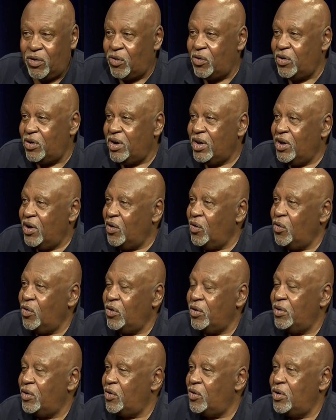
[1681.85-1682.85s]
or
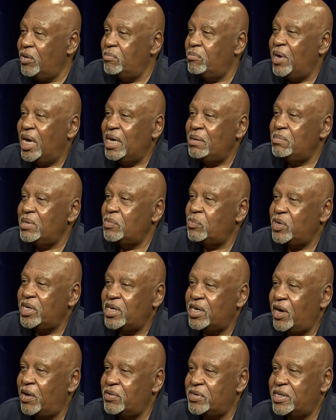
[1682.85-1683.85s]
or or maybe we
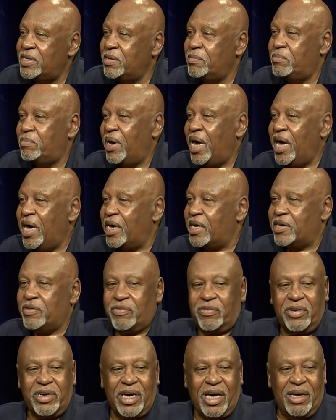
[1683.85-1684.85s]
go to the bank
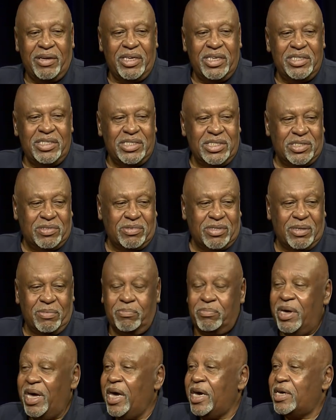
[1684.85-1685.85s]
if we got issues with the
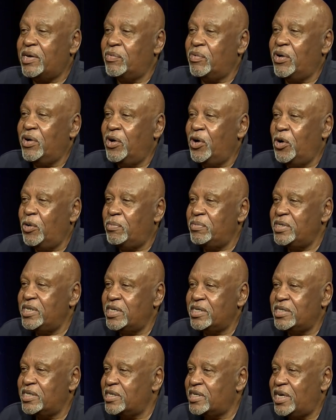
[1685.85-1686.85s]
bank and we're
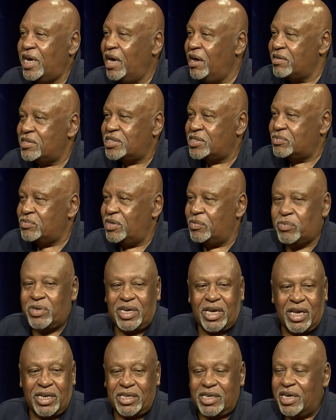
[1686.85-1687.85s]
opening accounts with we
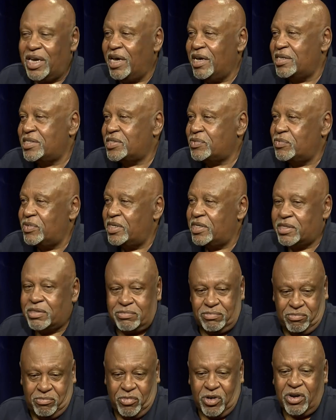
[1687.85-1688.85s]
got accounts with
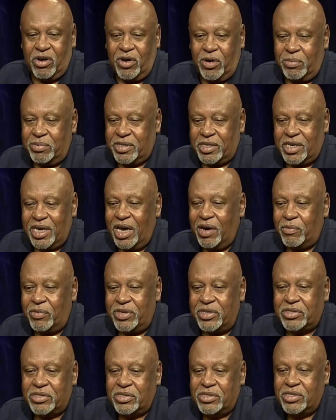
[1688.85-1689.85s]
we're going to open an account
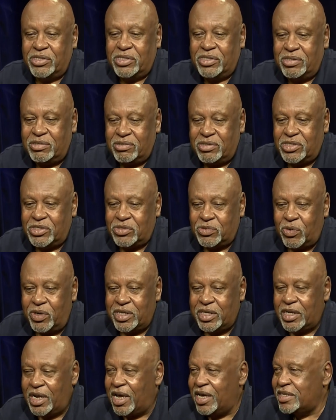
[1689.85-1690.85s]
with
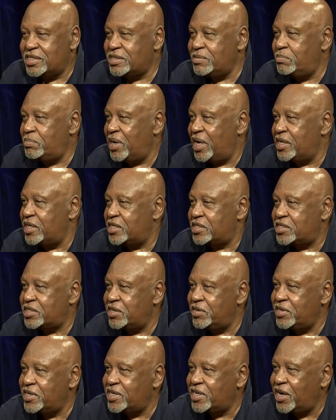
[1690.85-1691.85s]
twenty dollars in pennies.
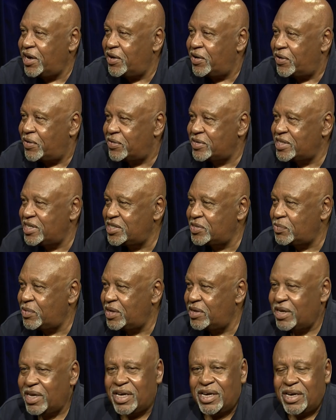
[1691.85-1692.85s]
Here you go. And each
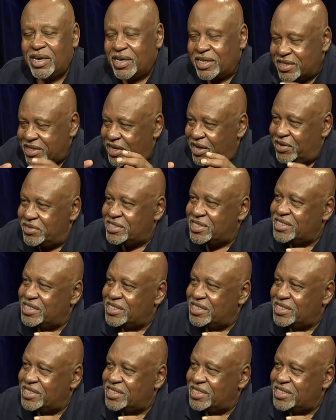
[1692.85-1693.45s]
one. Lots There's of